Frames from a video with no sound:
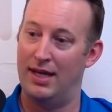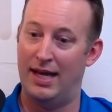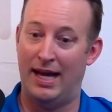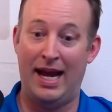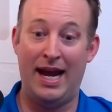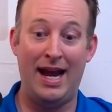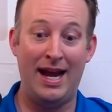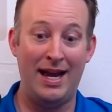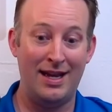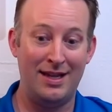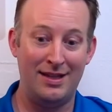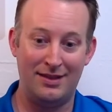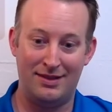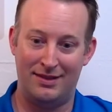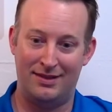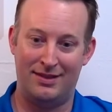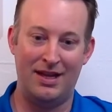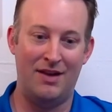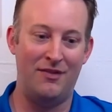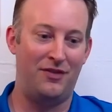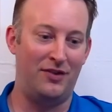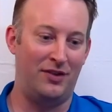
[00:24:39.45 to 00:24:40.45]
And
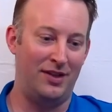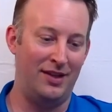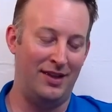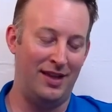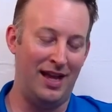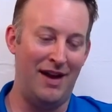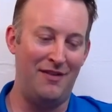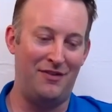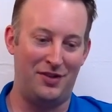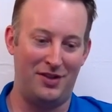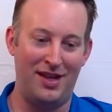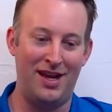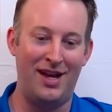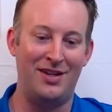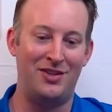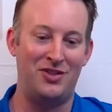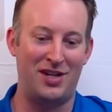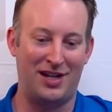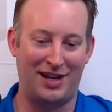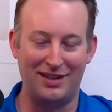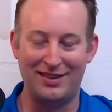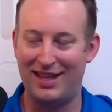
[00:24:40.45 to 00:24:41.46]
definitely after that,
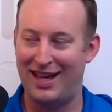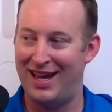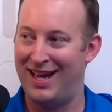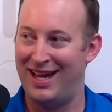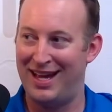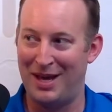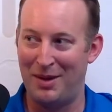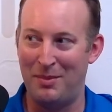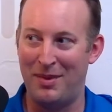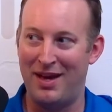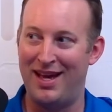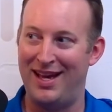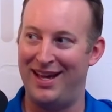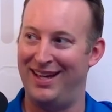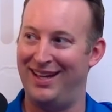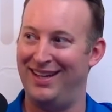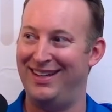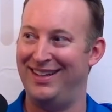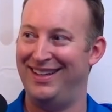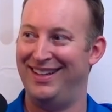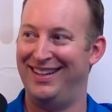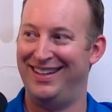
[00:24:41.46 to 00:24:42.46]
check out the
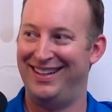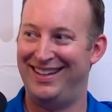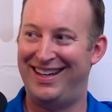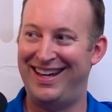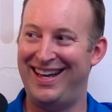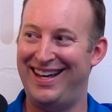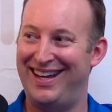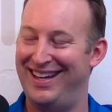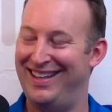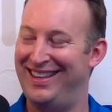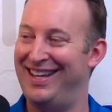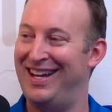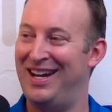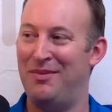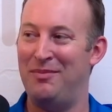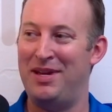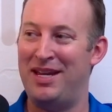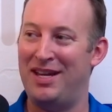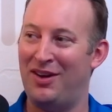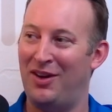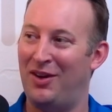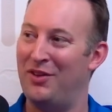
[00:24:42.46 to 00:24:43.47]
AMA. Get in there,
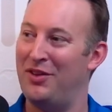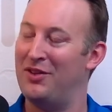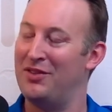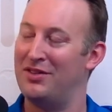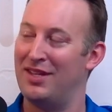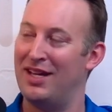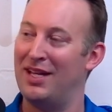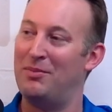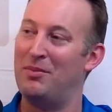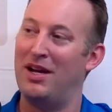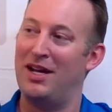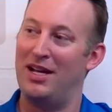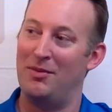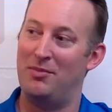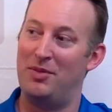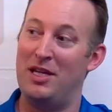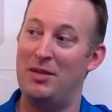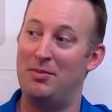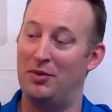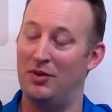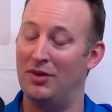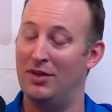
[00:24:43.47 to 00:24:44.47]
meet all those like-minded
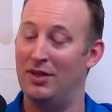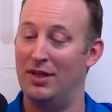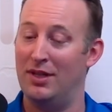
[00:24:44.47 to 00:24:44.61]
people.